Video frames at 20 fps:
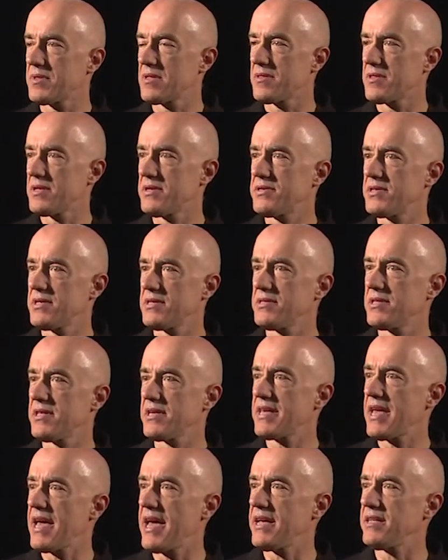This is the
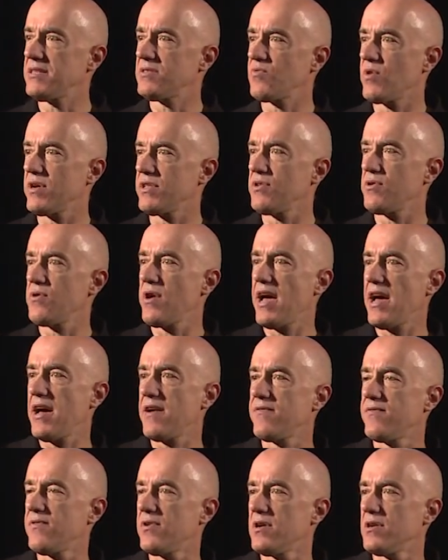case when you
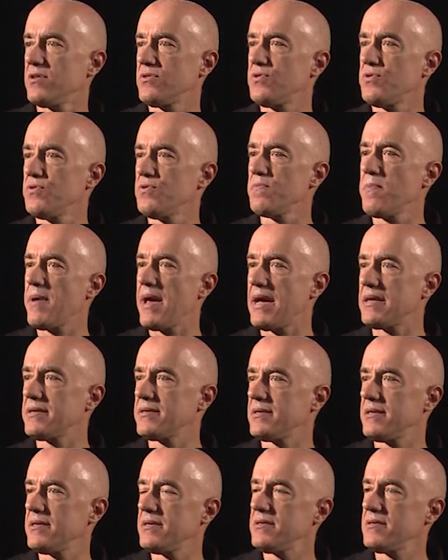have two
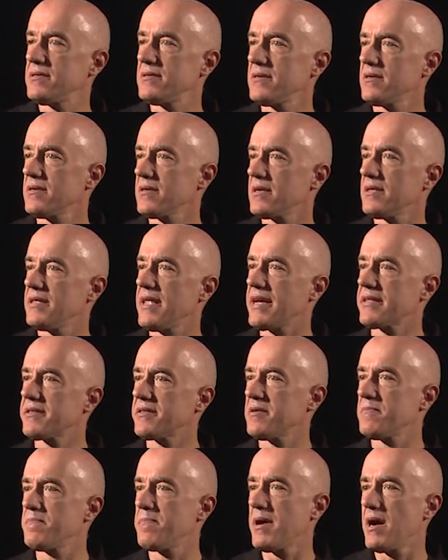masses
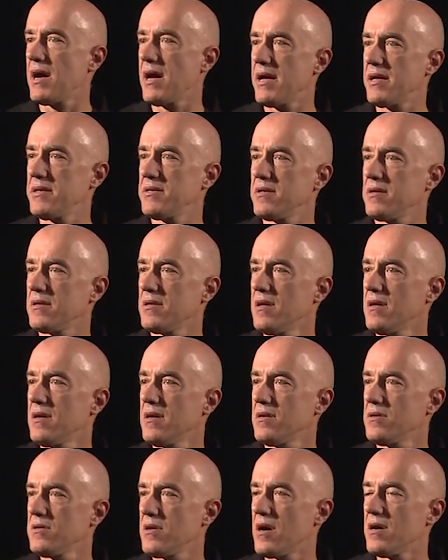connected by
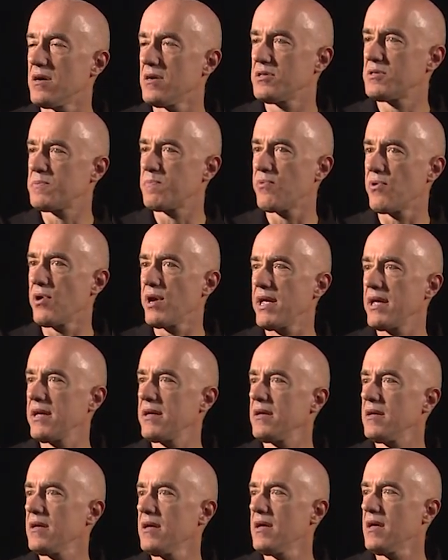a
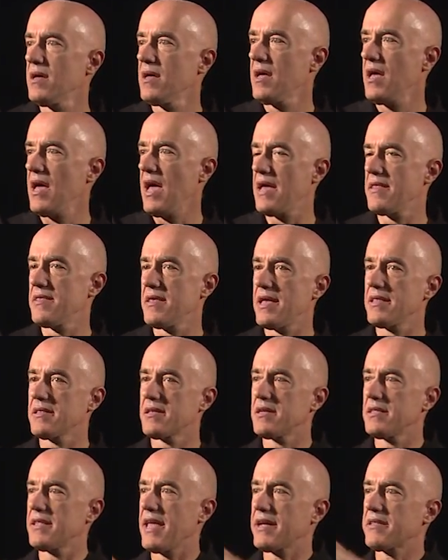spring and then
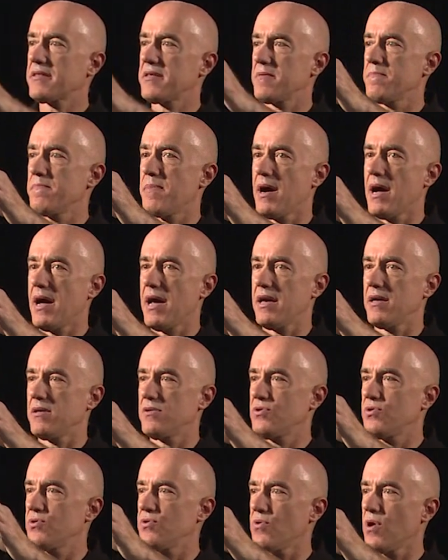connected by
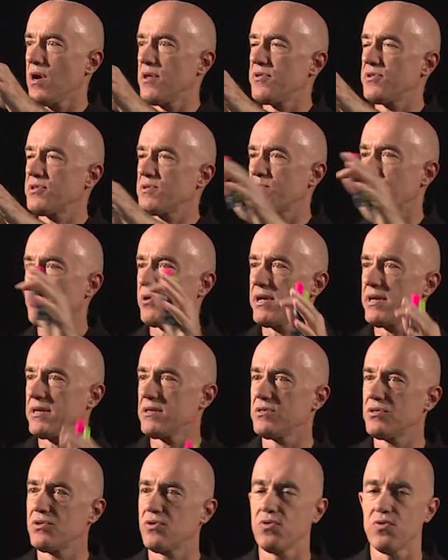two other
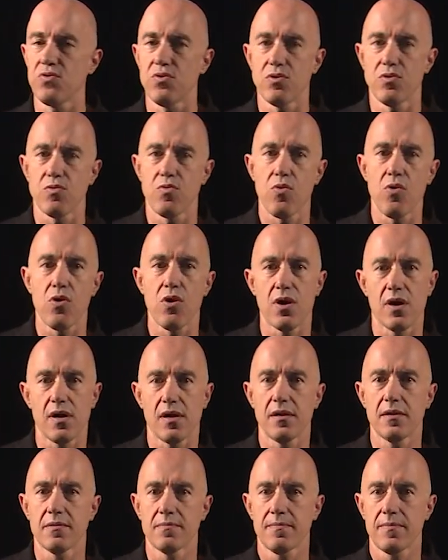springs to a
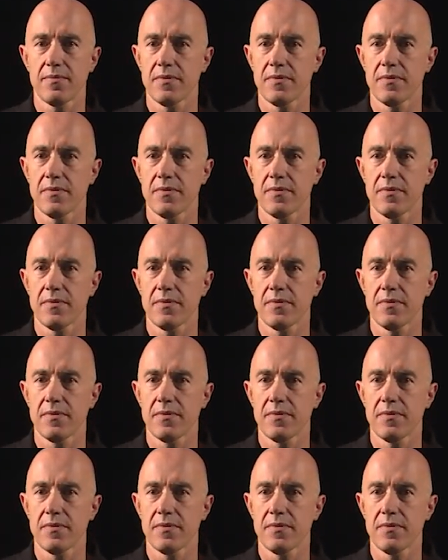wall.